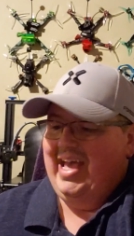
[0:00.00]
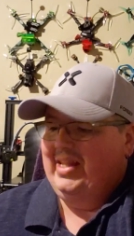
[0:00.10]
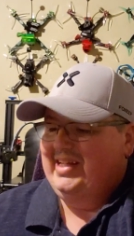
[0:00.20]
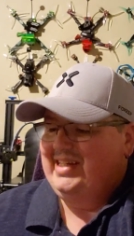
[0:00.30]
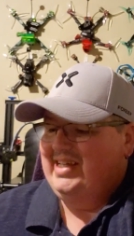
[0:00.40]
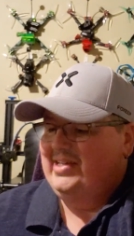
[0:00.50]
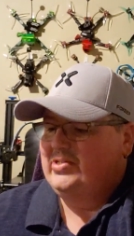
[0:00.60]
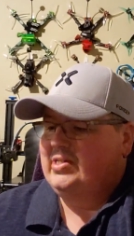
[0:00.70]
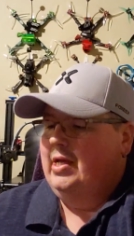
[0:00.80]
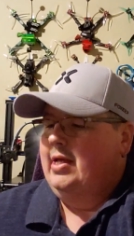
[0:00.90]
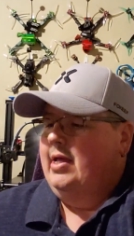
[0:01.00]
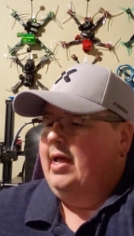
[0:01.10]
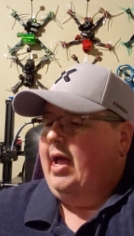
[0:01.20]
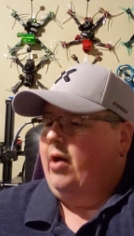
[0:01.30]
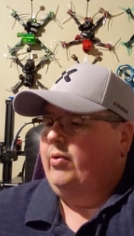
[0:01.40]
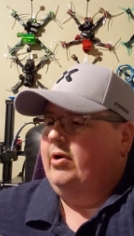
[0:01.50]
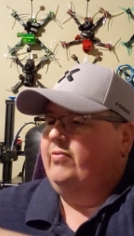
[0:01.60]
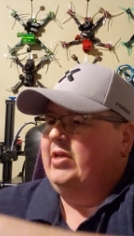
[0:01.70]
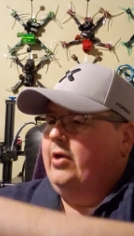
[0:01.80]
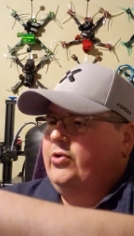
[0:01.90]
LEDs out of
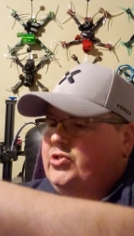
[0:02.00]
the other